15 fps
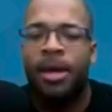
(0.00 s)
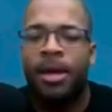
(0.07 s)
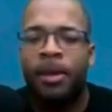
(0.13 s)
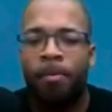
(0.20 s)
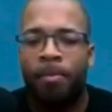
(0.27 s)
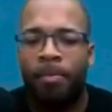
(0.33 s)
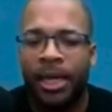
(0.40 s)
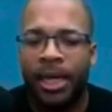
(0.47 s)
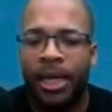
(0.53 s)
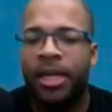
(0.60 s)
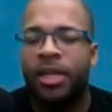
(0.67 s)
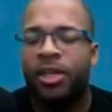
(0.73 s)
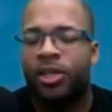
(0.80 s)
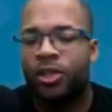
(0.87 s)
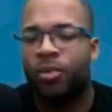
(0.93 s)
B,
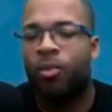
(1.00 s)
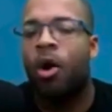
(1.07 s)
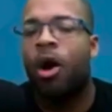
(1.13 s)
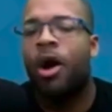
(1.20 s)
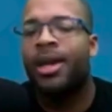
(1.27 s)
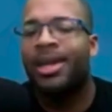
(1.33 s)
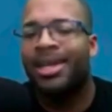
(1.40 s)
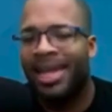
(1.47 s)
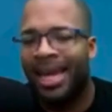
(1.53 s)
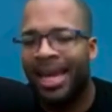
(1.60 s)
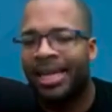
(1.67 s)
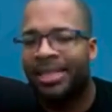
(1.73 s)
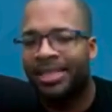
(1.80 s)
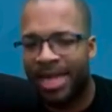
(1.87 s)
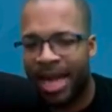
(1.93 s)

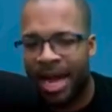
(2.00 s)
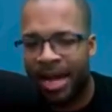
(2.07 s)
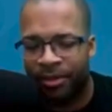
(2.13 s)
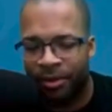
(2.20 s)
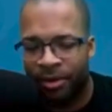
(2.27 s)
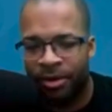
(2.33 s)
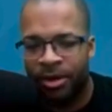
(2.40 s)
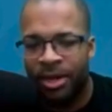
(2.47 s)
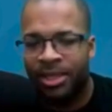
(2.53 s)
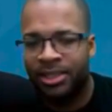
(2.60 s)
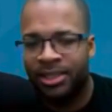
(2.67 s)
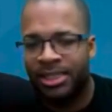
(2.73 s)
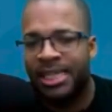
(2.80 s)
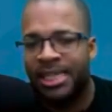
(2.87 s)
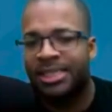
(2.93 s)
Swan-Ganz catheter,
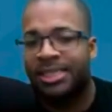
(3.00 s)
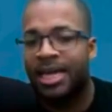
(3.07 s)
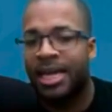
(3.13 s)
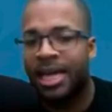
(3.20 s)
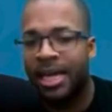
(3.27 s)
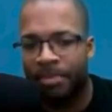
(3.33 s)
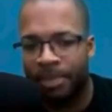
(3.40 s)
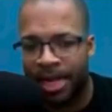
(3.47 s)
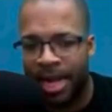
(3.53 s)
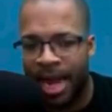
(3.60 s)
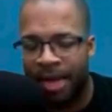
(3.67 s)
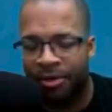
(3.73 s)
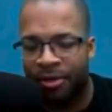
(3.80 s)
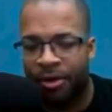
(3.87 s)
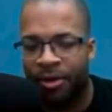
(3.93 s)
C is the Hickman
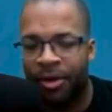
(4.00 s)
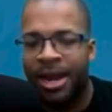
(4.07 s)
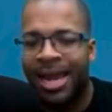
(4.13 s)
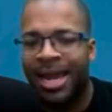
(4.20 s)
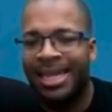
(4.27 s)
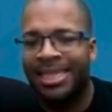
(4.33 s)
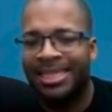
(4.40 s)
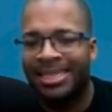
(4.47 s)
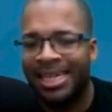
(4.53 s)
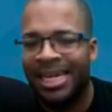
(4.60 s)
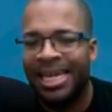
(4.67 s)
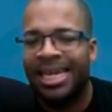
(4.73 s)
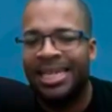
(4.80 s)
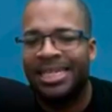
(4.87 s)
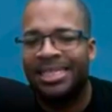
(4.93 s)
catheter, and
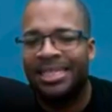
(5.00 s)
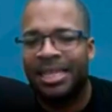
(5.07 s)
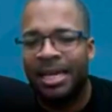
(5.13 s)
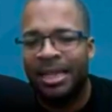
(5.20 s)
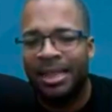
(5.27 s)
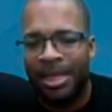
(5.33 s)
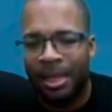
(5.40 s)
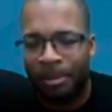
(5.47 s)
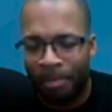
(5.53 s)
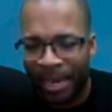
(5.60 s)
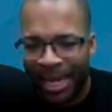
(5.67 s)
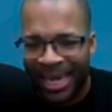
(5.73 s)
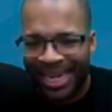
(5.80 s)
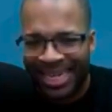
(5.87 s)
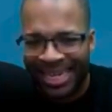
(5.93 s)
D is the P I
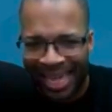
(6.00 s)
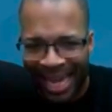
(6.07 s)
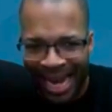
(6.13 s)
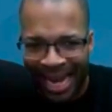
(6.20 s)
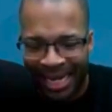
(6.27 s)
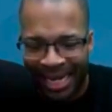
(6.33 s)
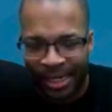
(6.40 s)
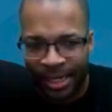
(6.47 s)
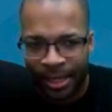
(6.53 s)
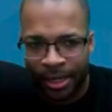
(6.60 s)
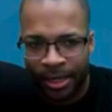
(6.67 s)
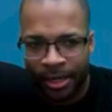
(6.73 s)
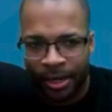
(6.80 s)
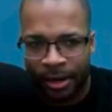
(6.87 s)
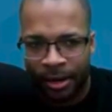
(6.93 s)
C C line.
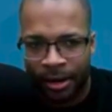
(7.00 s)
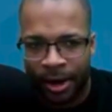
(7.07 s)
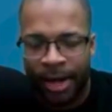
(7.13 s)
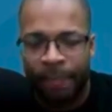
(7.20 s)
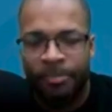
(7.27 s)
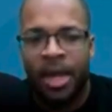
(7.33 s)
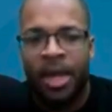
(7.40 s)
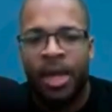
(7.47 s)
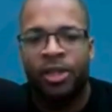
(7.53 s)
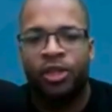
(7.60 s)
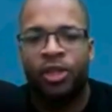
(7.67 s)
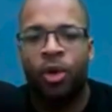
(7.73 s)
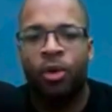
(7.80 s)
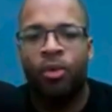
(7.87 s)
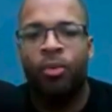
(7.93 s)
All right.
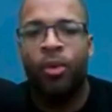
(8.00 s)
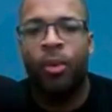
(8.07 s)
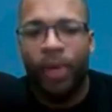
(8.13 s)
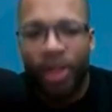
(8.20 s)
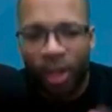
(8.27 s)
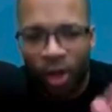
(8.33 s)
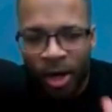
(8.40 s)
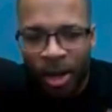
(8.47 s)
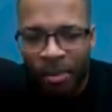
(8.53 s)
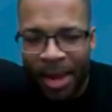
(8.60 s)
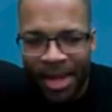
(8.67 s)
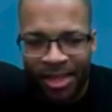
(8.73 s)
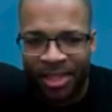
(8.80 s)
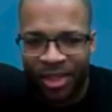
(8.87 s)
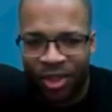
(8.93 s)
So when we look up
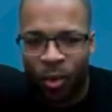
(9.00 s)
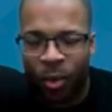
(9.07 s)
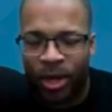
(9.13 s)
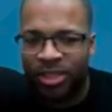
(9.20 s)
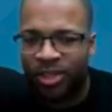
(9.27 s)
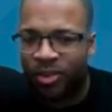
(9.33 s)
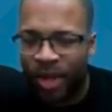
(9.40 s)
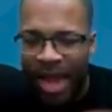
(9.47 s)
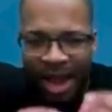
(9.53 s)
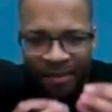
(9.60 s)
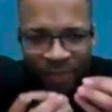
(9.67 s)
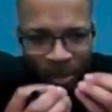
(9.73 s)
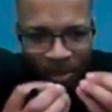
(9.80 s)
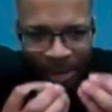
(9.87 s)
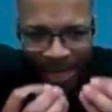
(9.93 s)
at this question, we have
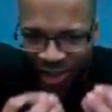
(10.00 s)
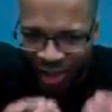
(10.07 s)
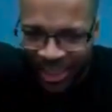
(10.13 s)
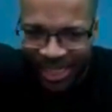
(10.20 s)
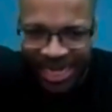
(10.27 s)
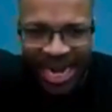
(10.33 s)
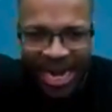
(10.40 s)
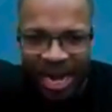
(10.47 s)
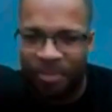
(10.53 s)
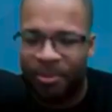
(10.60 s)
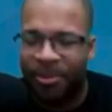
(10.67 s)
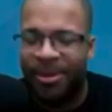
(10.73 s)
our patient Cameron.